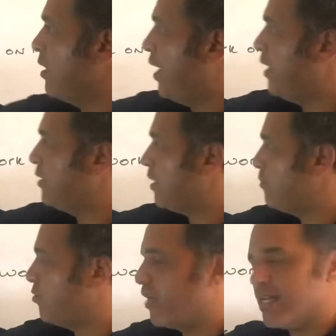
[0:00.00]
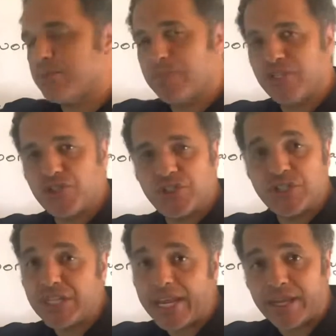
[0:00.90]
anytime you guys
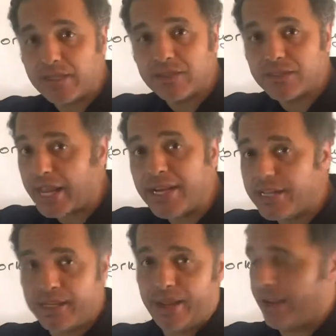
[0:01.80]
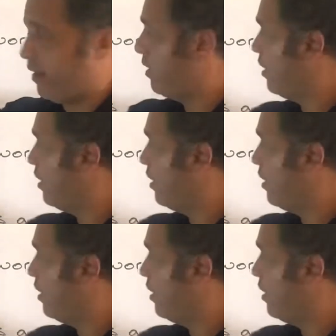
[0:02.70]
mention days, any day,